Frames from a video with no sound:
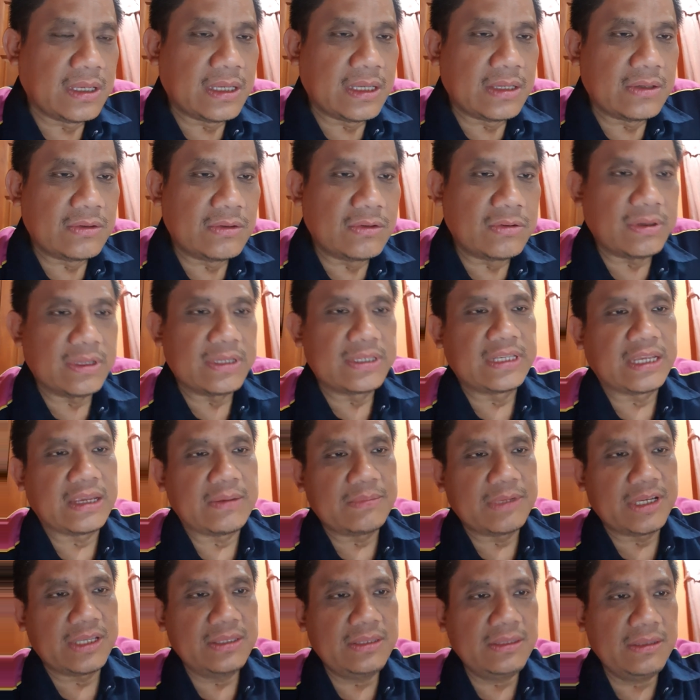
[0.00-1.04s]
group
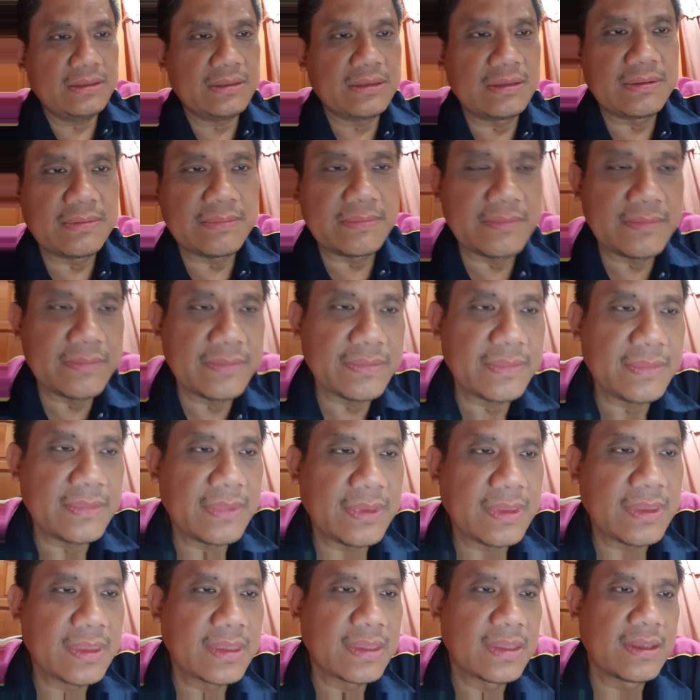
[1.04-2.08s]
assignment.
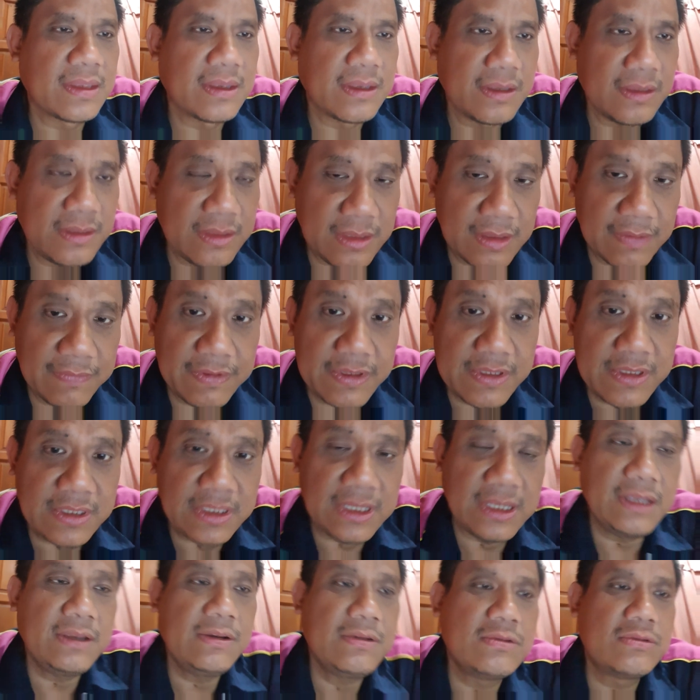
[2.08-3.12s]
The first
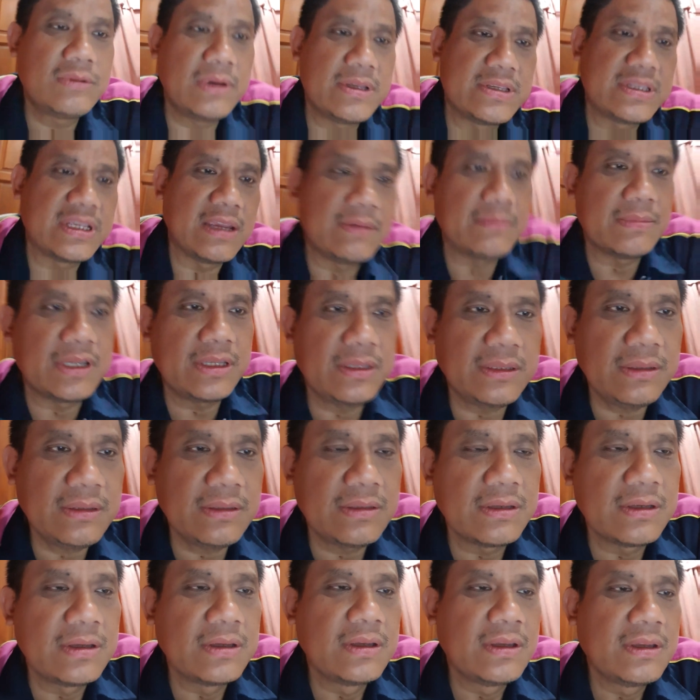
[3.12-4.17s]
thing, group assignment,
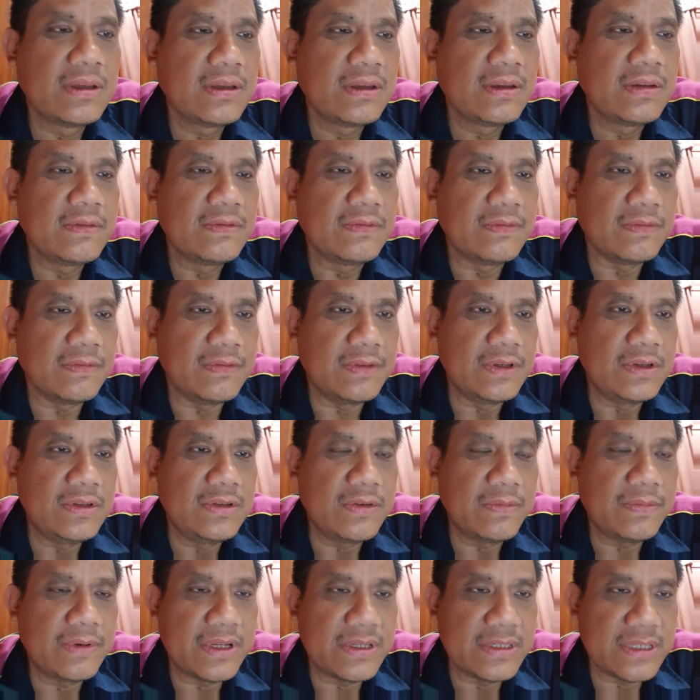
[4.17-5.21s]
video
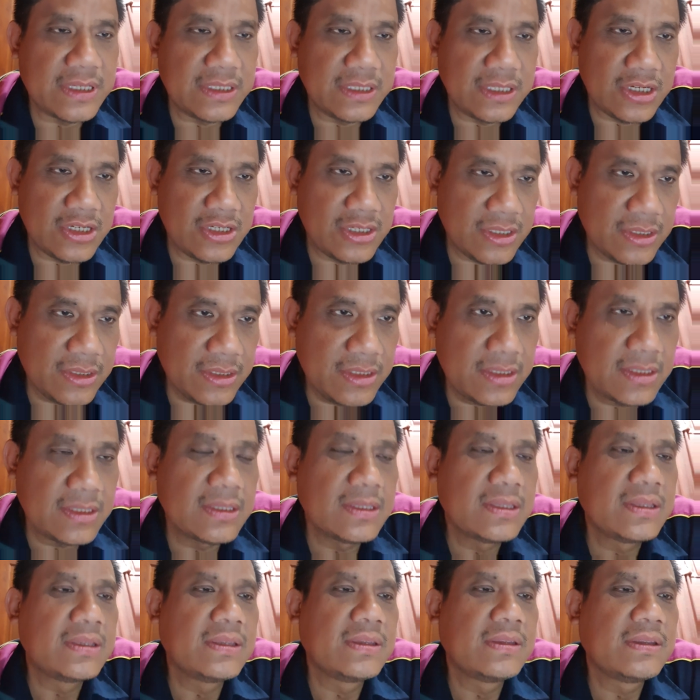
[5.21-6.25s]
presentations.
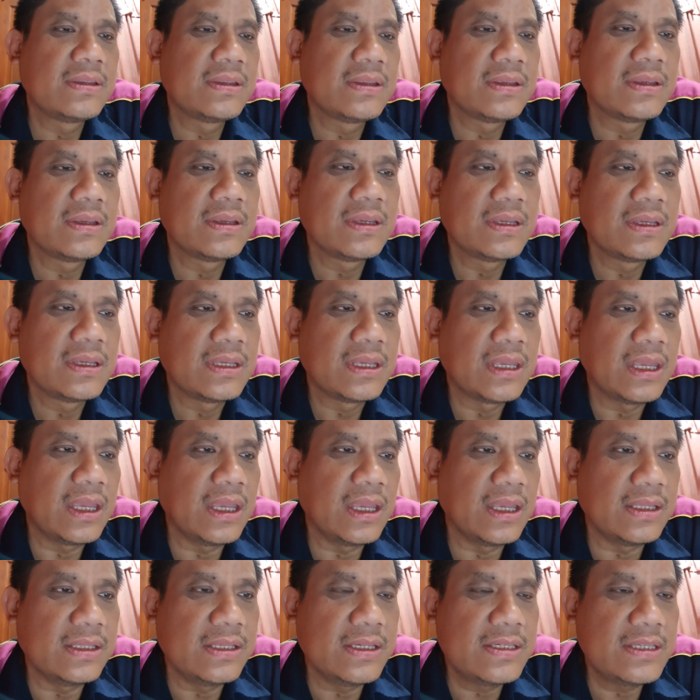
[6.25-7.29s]

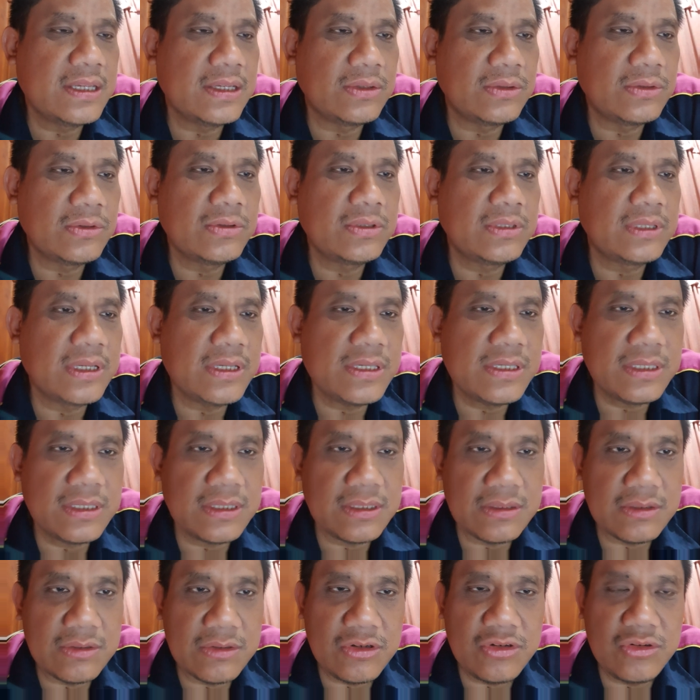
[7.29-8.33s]
These are two things
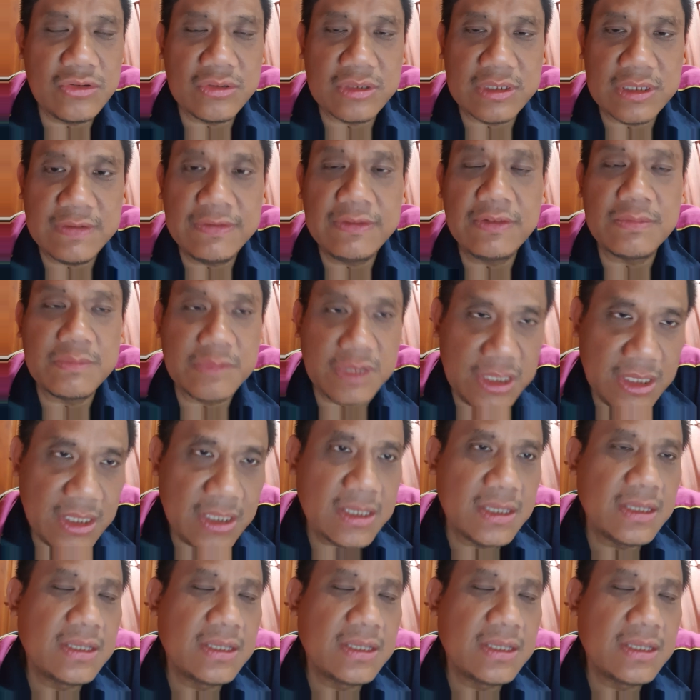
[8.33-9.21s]
you should give to me,